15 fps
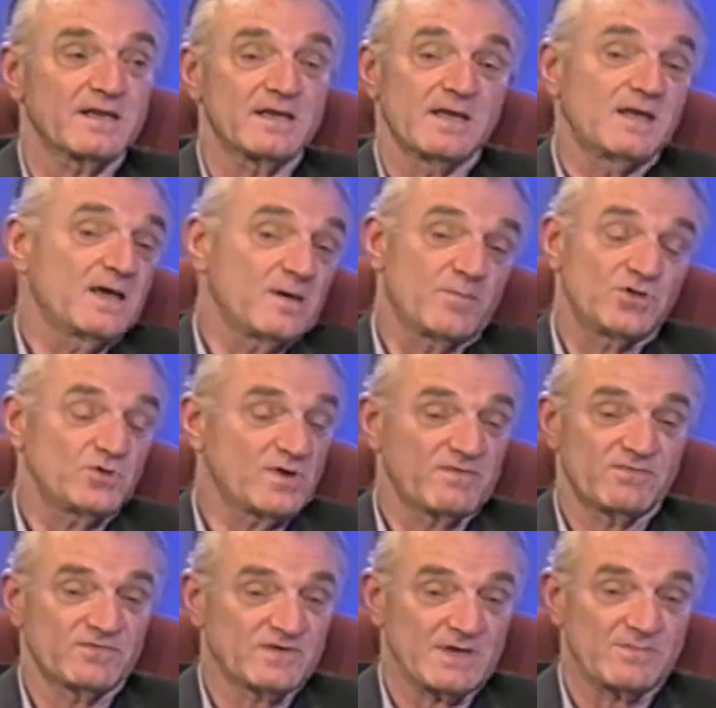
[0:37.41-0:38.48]
I mean, you have
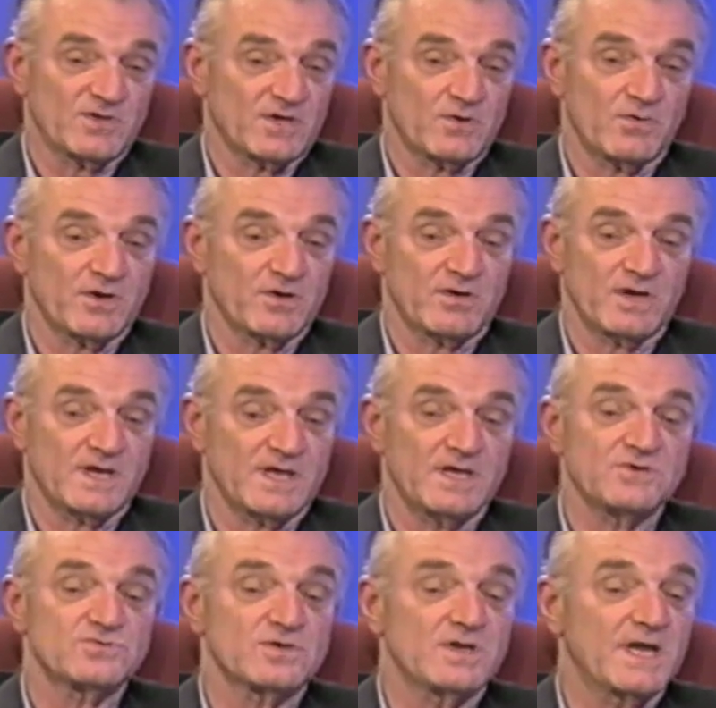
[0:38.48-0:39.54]
the same thing going on in
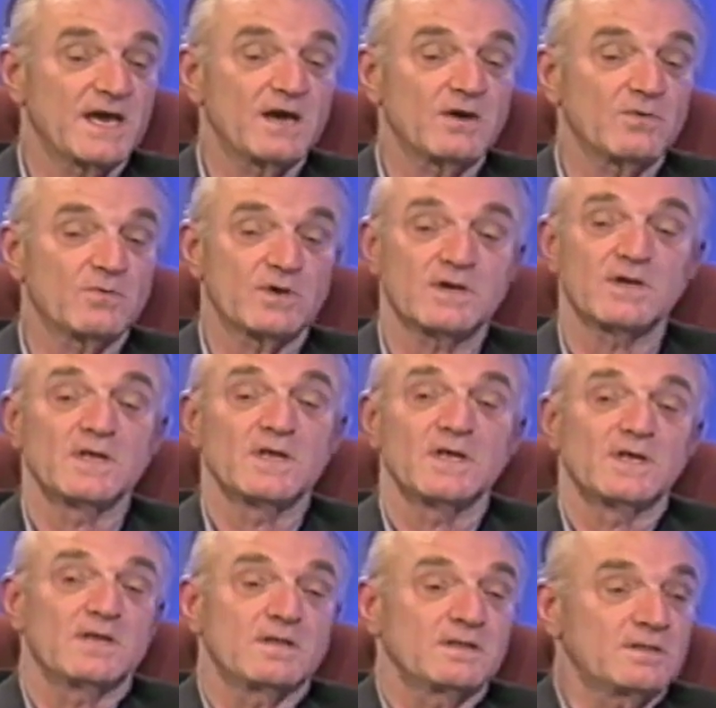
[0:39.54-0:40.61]
Asia now, where
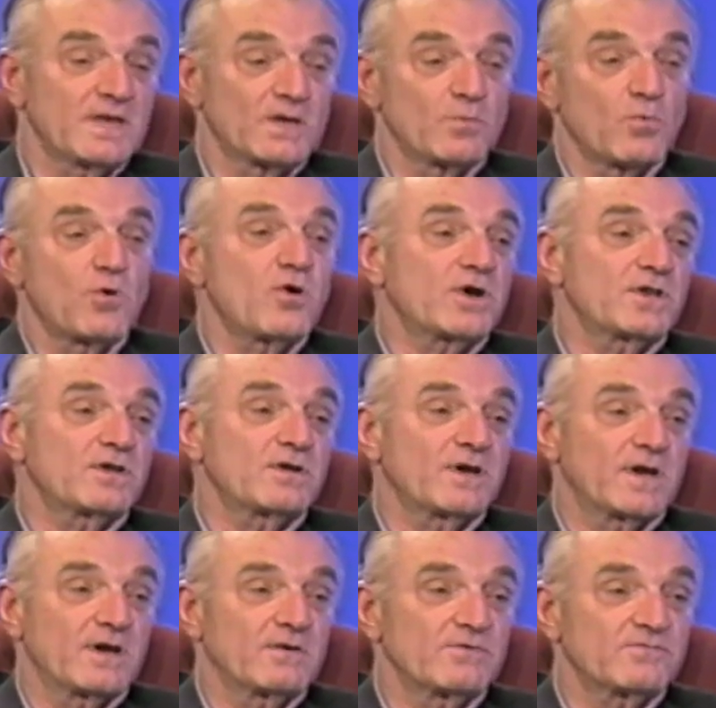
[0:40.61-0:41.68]
they can walk into your
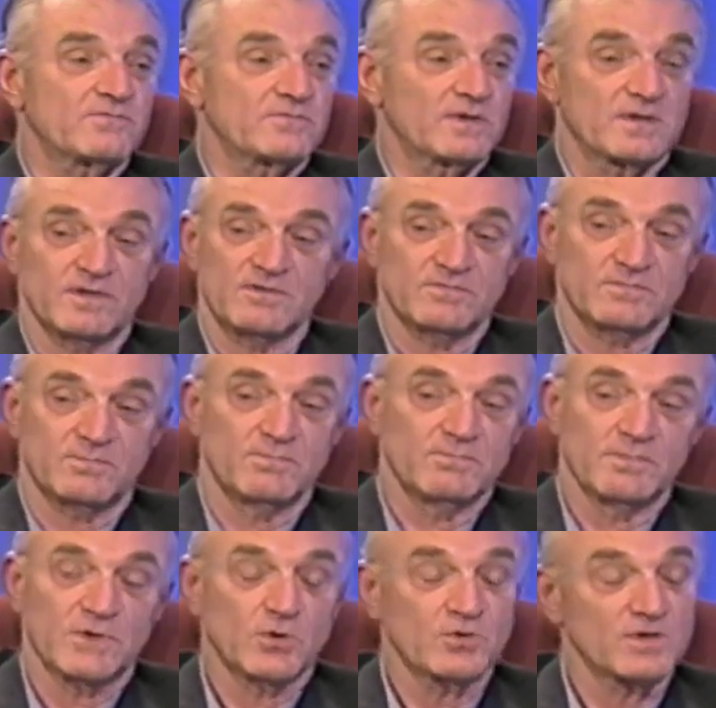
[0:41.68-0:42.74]
house, these
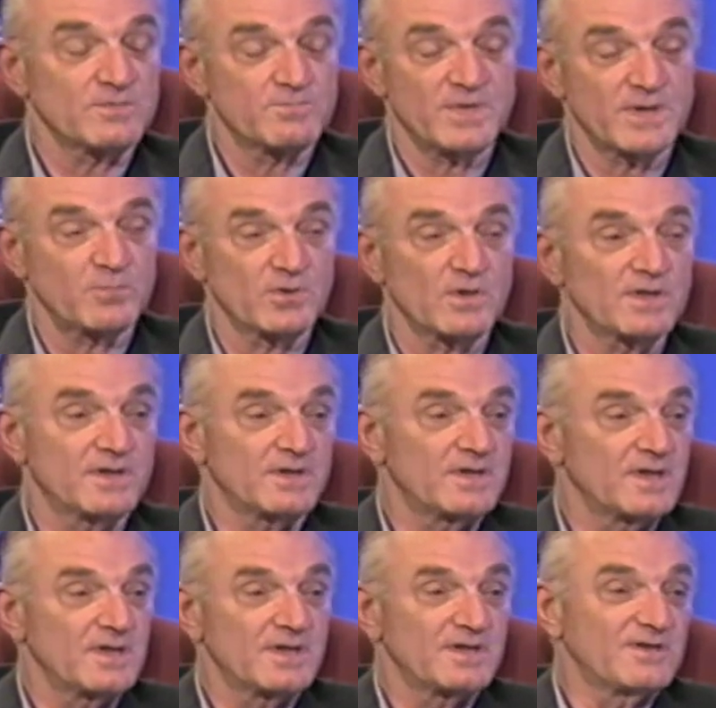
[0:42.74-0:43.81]
hooded people, and
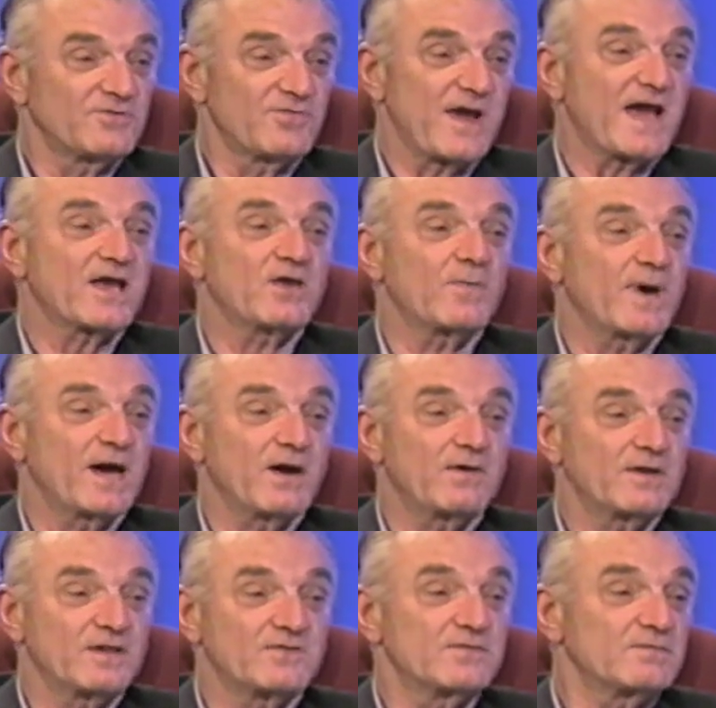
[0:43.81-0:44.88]
drag you out
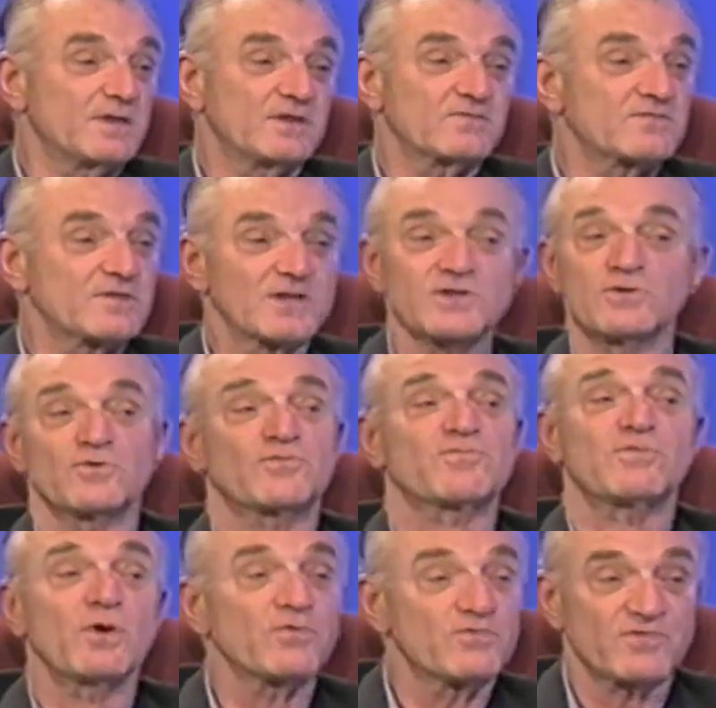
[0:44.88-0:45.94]
and slit your
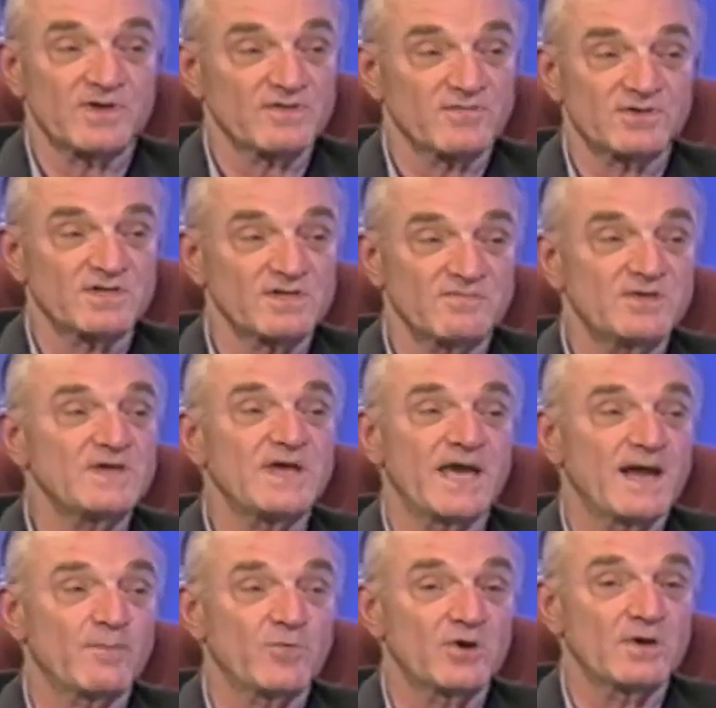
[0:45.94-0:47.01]
throat in front of a TV
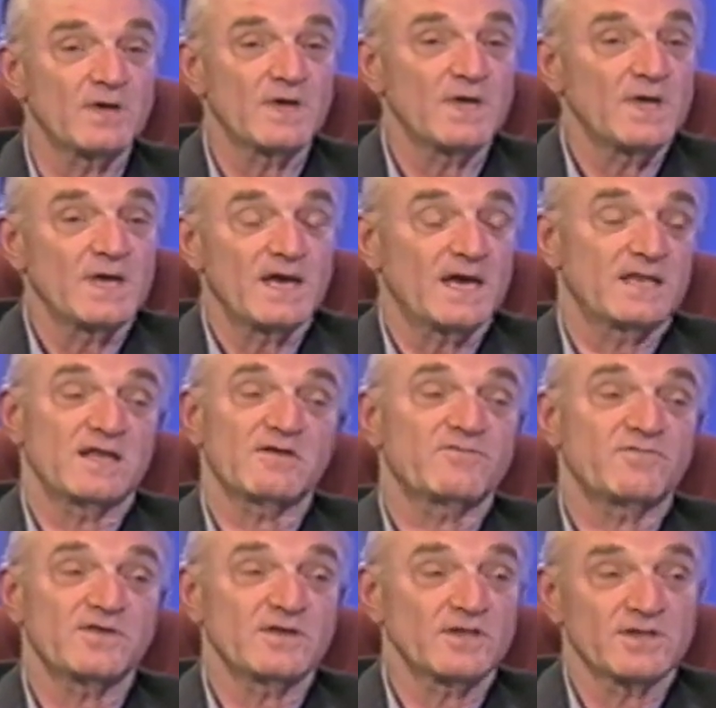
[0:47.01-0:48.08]
camera, and they
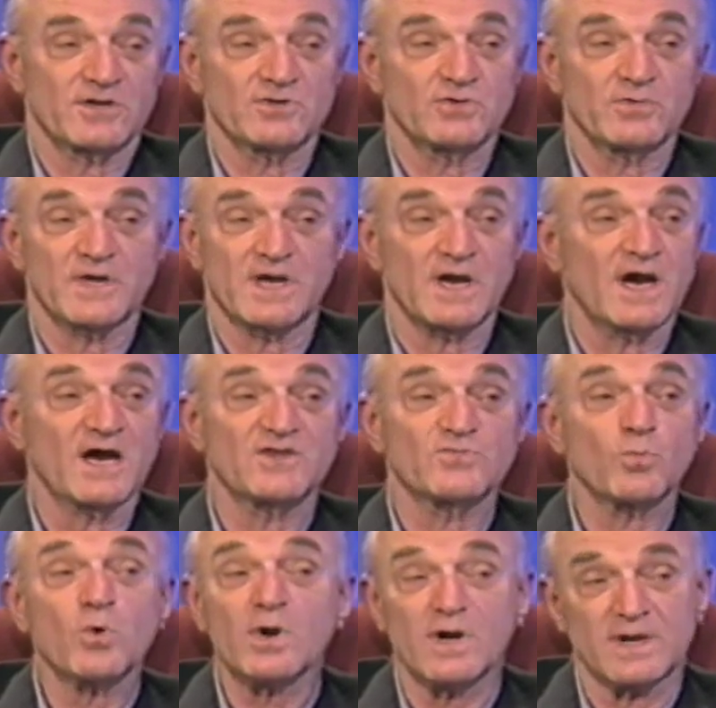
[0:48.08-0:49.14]
feel they're doing God's
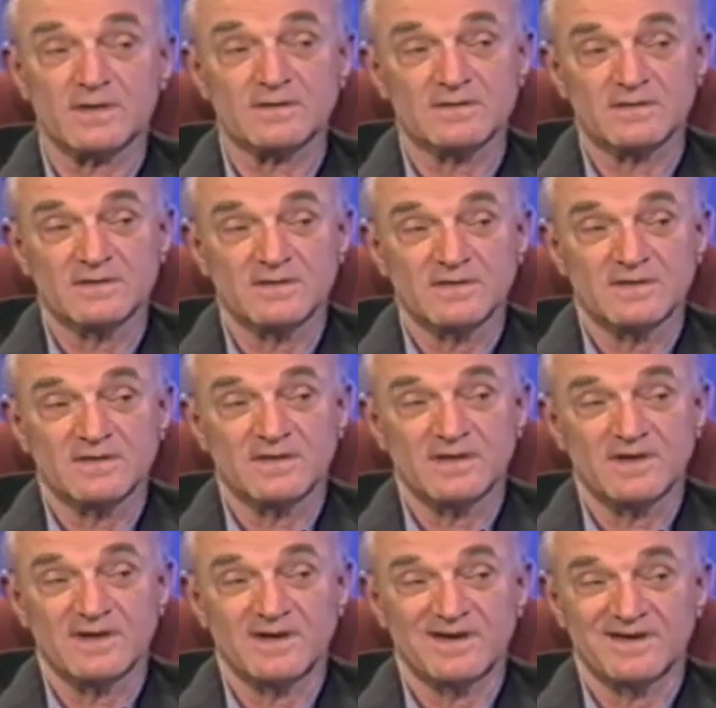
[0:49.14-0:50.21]
work.
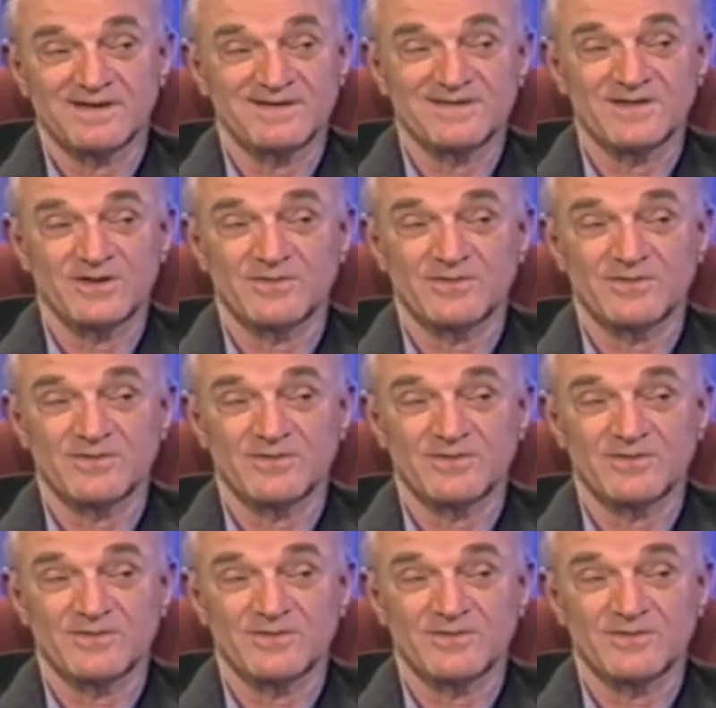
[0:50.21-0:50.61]
You know.